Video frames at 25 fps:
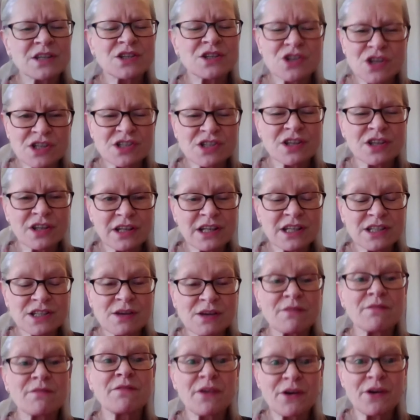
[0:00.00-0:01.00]
it's just that it's
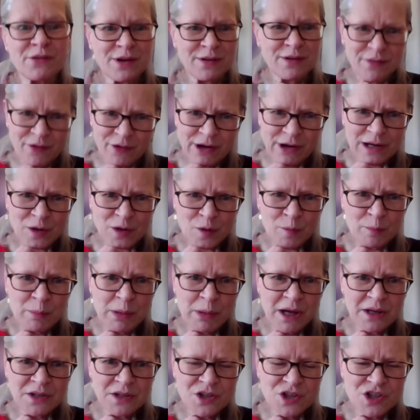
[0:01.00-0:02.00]
a very, very long
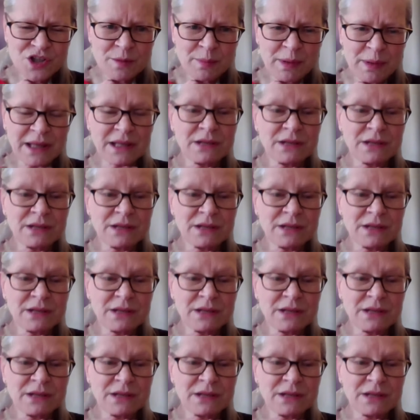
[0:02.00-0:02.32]
partnership.